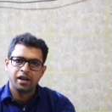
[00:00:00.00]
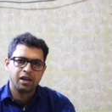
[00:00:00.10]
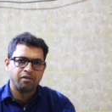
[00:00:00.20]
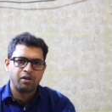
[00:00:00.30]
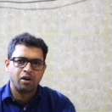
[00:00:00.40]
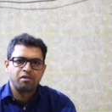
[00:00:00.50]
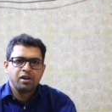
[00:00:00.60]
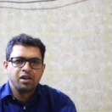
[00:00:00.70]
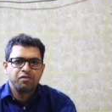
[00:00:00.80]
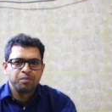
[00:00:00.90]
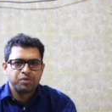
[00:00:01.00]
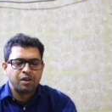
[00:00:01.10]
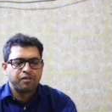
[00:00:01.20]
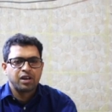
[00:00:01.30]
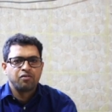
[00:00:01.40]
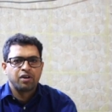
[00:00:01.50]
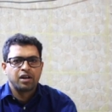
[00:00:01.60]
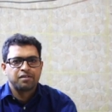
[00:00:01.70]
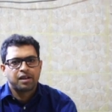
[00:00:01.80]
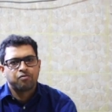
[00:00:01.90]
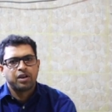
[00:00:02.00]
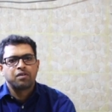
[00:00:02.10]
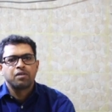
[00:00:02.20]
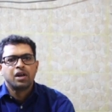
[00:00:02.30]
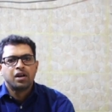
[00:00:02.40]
he will not relieve himself anywhere else and wait